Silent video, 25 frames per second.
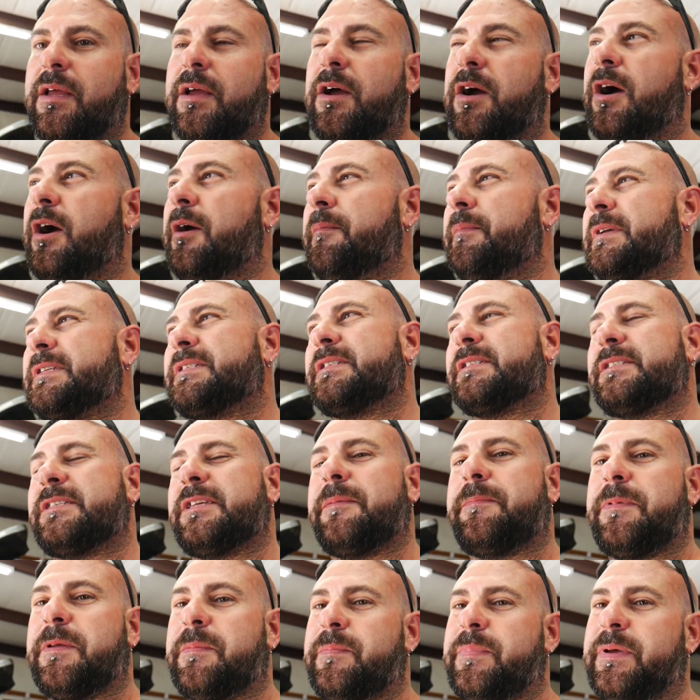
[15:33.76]
our
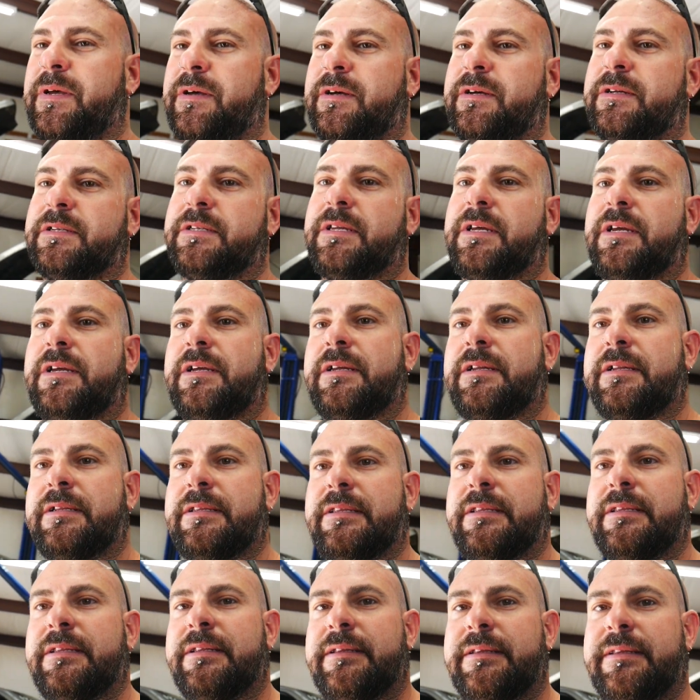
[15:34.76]
Mississippi build
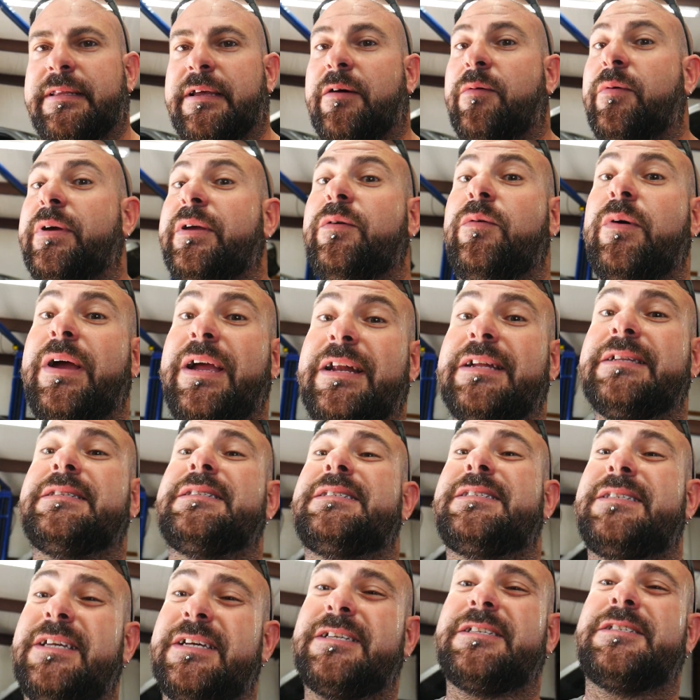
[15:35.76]
that we waited
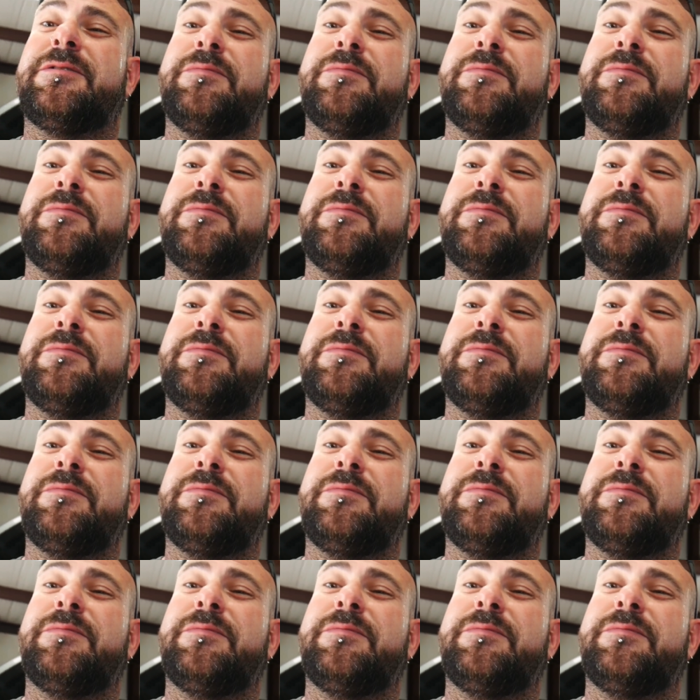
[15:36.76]
6